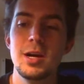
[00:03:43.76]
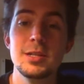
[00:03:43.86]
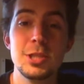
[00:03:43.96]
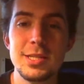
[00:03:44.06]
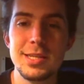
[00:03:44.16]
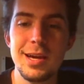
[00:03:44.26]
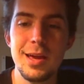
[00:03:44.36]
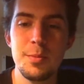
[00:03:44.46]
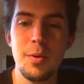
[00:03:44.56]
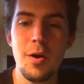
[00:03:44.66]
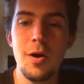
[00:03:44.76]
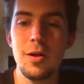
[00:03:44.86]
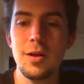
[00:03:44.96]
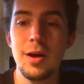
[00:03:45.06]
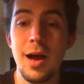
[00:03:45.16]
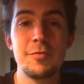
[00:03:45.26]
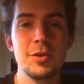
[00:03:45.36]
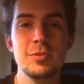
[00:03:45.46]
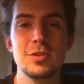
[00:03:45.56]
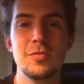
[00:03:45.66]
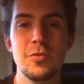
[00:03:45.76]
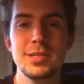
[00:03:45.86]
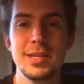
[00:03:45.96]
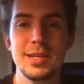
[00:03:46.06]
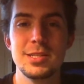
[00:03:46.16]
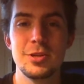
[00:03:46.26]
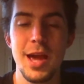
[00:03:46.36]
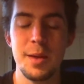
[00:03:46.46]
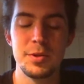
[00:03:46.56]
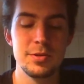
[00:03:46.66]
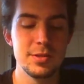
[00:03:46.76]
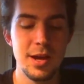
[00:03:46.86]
Jessica and Paul have to use their voice against their captors.